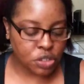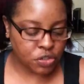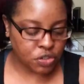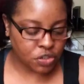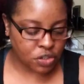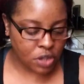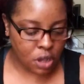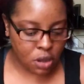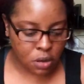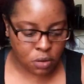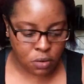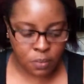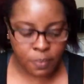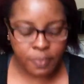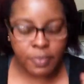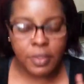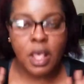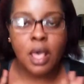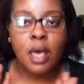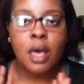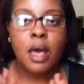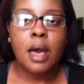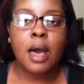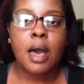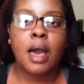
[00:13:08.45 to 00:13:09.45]
So
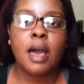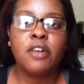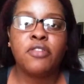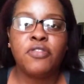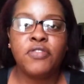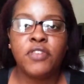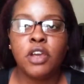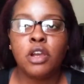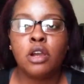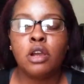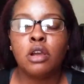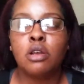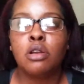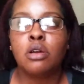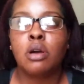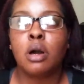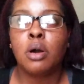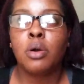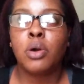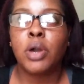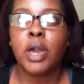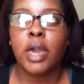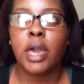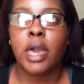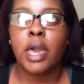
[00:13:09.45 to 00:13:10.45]
I figured,
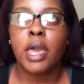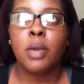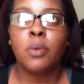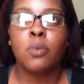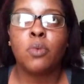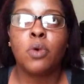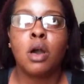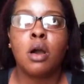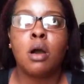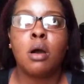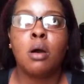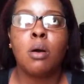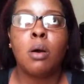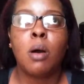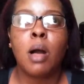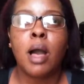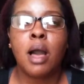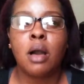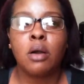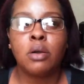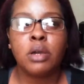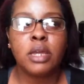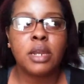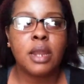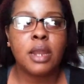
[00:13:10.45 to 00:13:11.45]
okay, well,
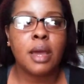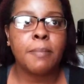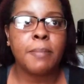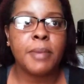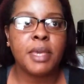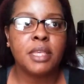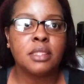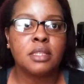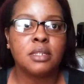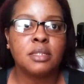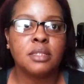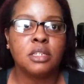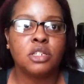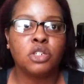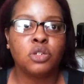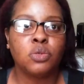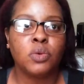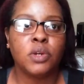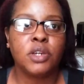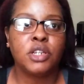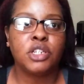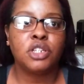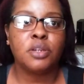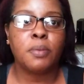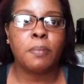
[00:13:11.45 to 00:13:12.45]
how can I make the
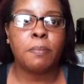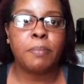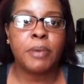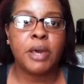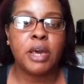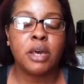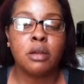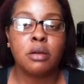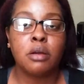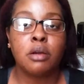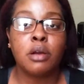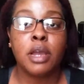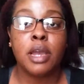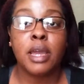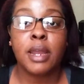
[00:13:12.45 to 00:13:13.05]
situation better?